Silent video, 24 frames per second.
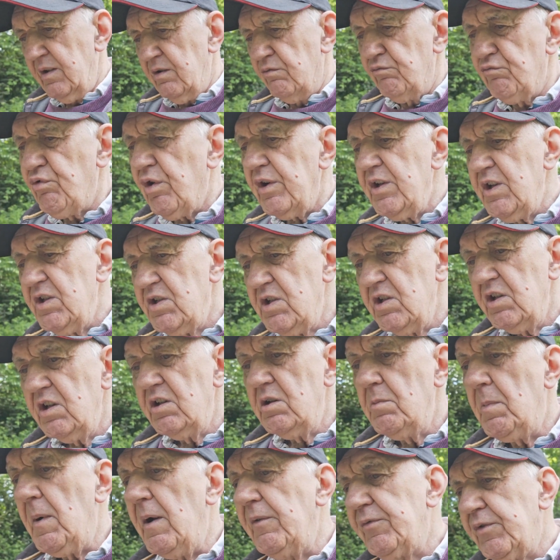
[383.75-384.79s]
Raising
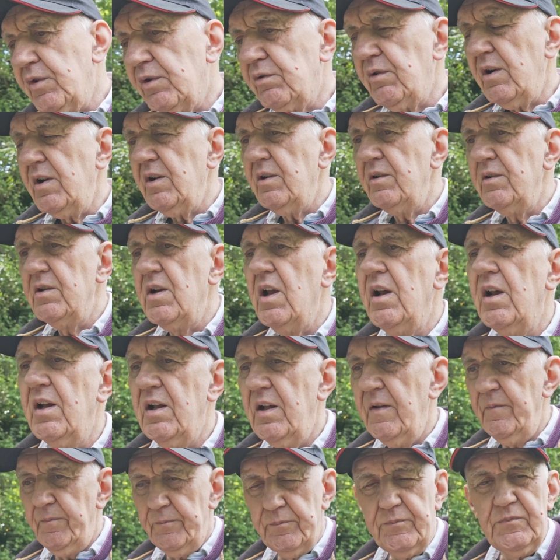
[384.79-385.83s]
it above the ground
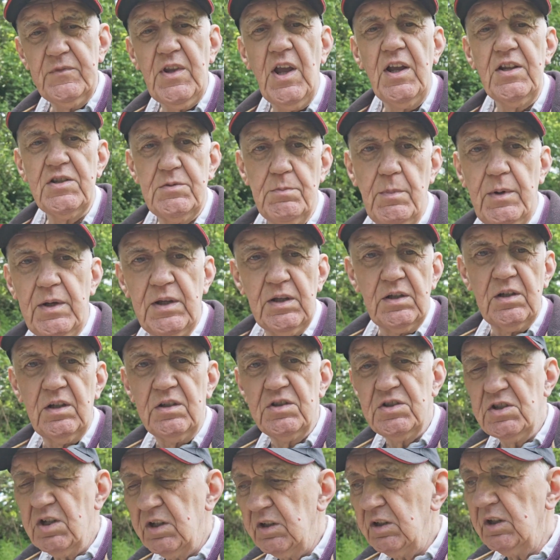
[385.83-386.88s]
does make a
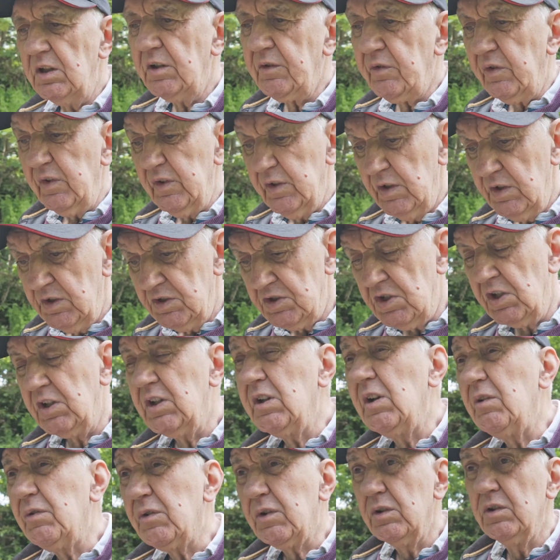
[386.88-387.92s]
significant
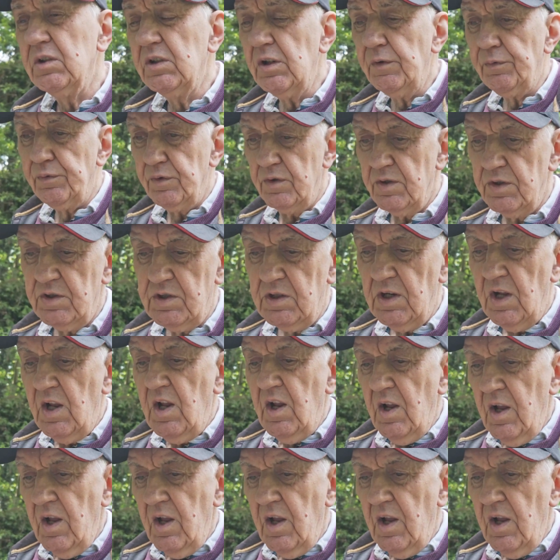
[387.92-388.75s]
significant difference.